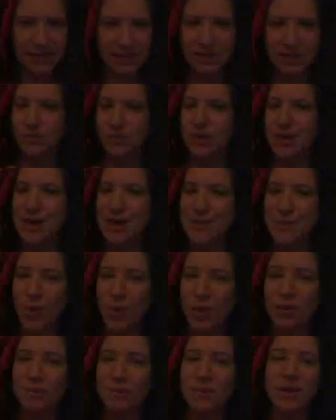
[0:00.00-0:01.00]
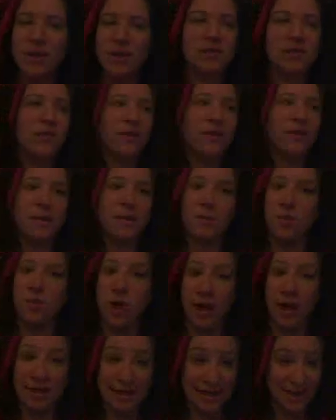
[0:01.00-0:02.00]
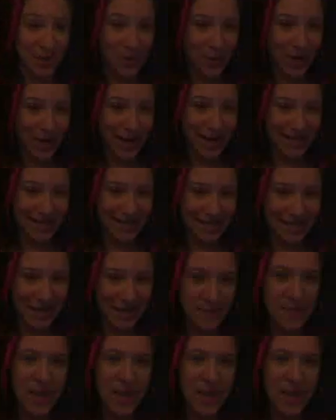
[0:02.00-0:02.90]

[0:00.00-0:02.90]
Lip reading: It's really important because we're very process oriented.